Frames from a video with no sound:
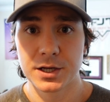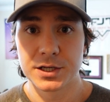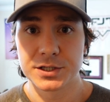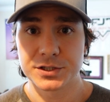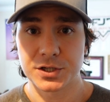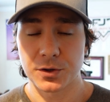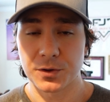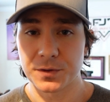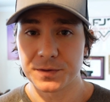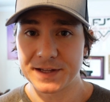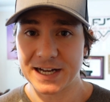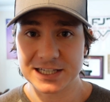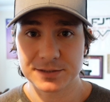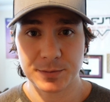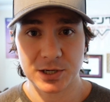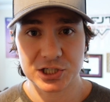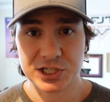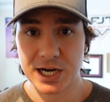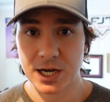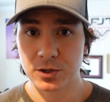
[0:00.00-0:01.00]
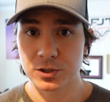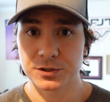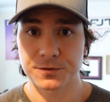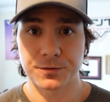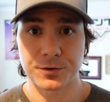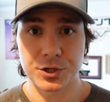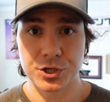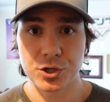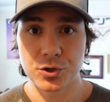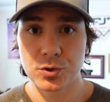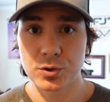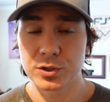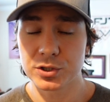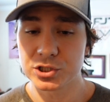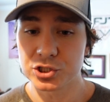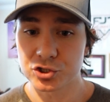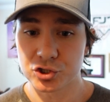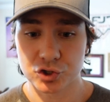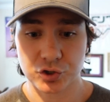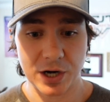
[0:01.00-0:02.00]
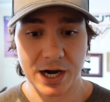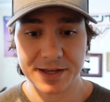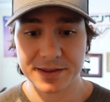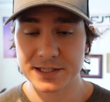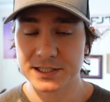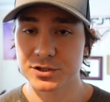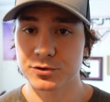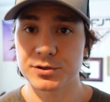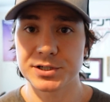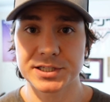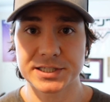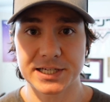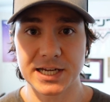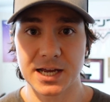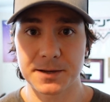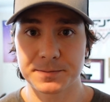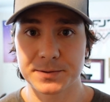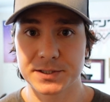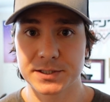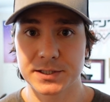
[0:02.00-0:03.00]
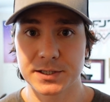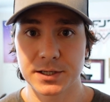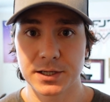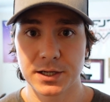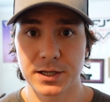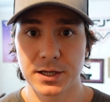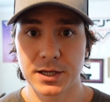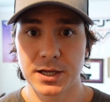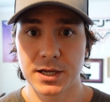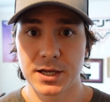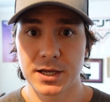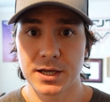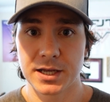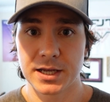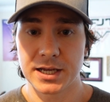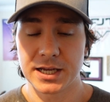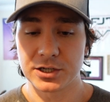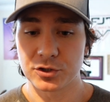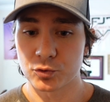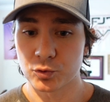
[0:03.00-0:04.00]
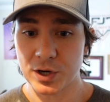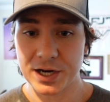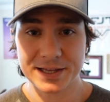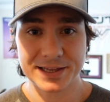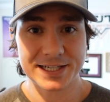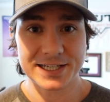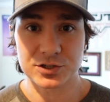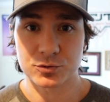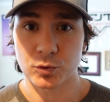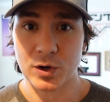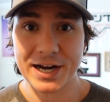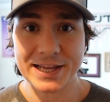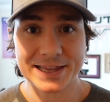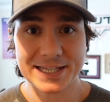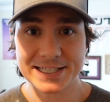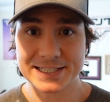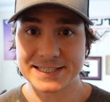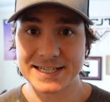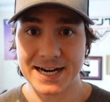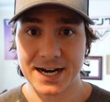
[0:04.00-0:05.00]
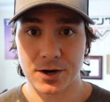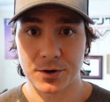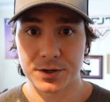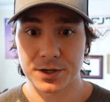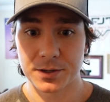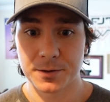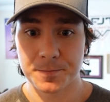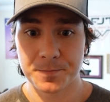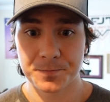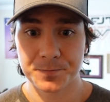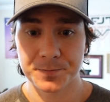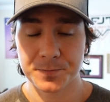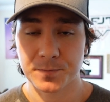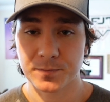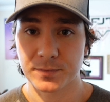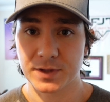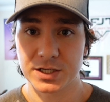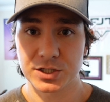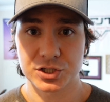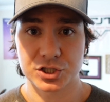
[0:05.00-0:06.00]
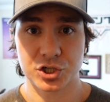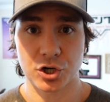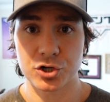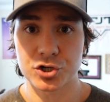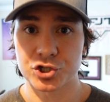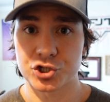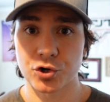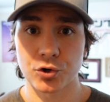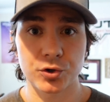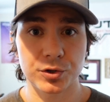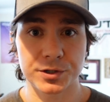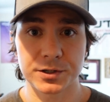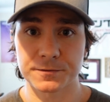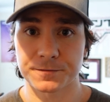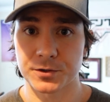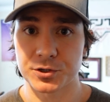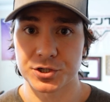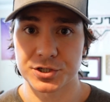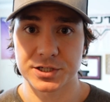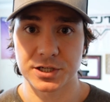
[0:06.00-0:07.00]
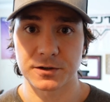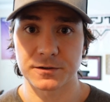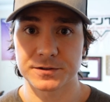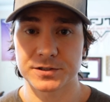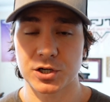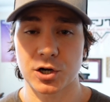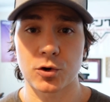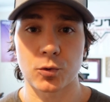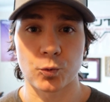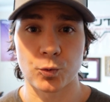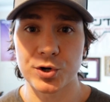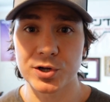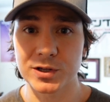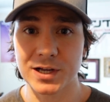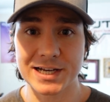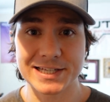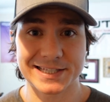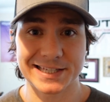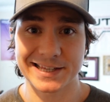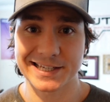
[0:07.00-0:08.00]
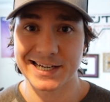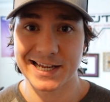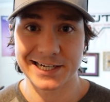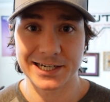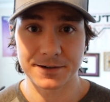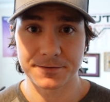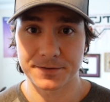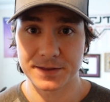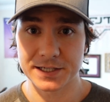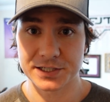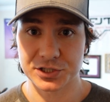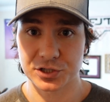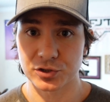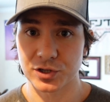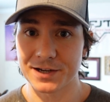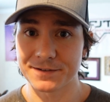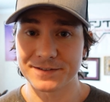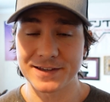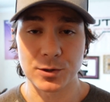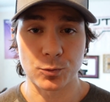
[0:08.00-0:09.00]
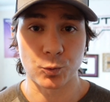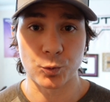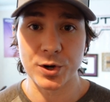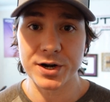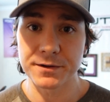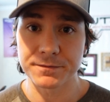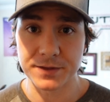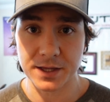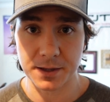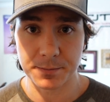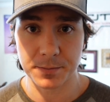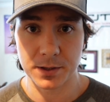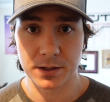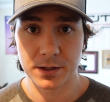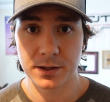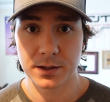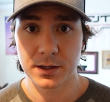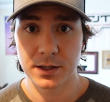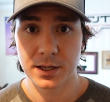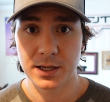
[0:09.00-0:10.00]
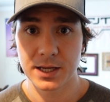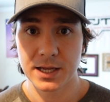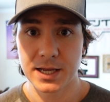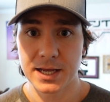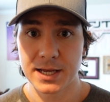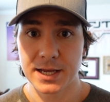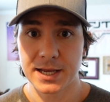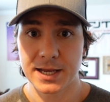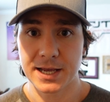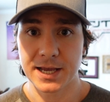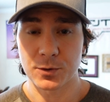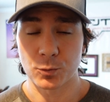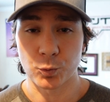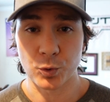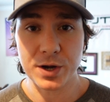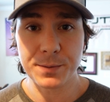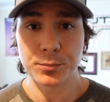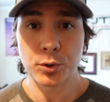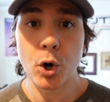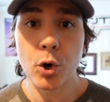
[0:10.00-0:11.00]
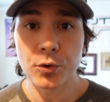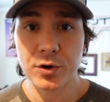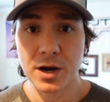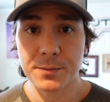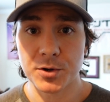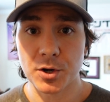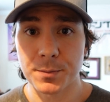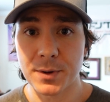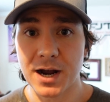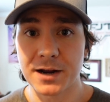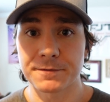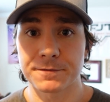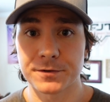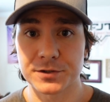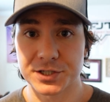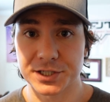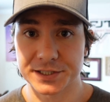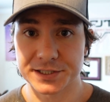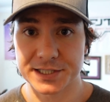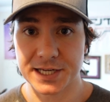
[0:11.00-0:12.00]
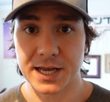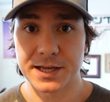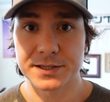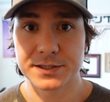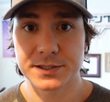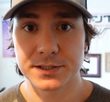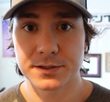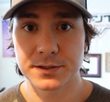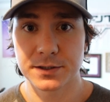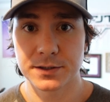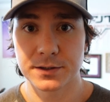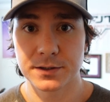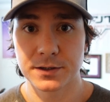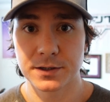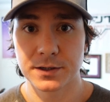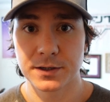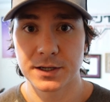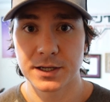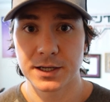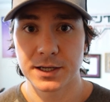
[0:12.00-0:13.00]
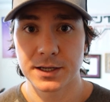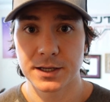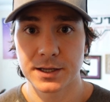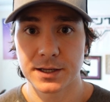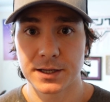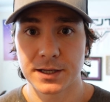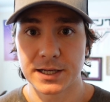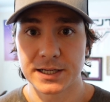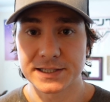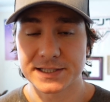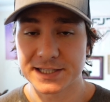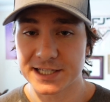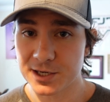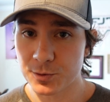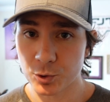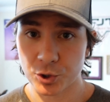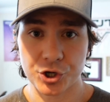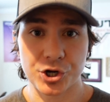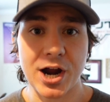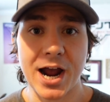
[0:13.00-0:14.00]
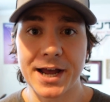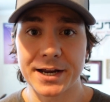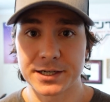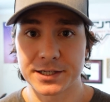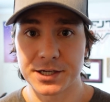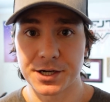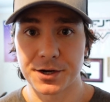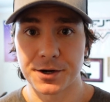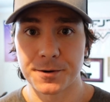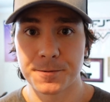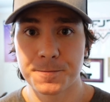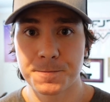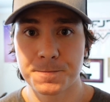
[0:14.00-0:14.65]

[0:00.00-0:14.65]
So that's my challenge for you. Try these 3 steps, ingrain these, write these down, start journaling for yourself, start realizing the negative things in your life, get rid of them, and reprogram your mind for success, and see where you're at in a year.